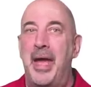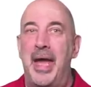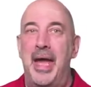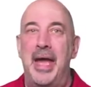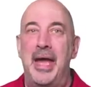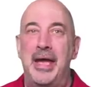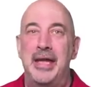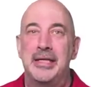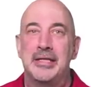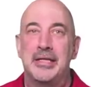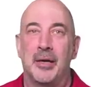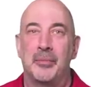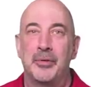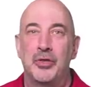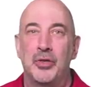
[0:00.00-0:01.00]
a
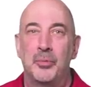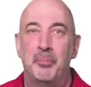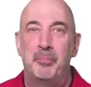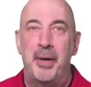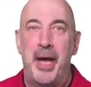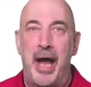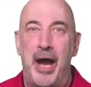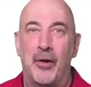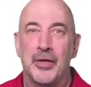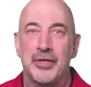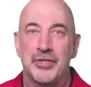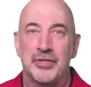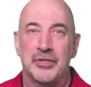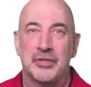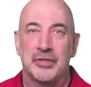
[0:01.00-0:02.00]
w
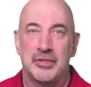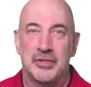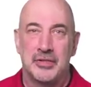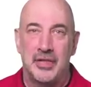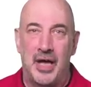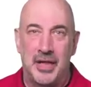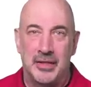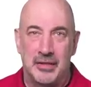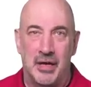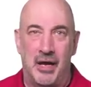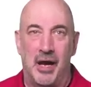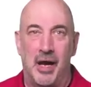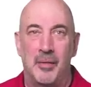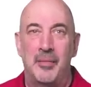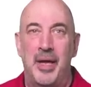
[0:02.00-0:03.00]
paris dot
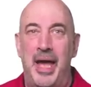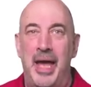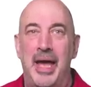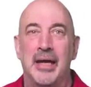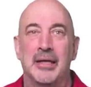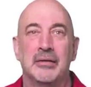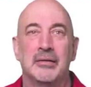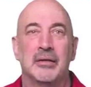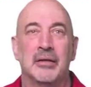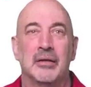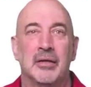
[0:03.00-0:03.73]
com and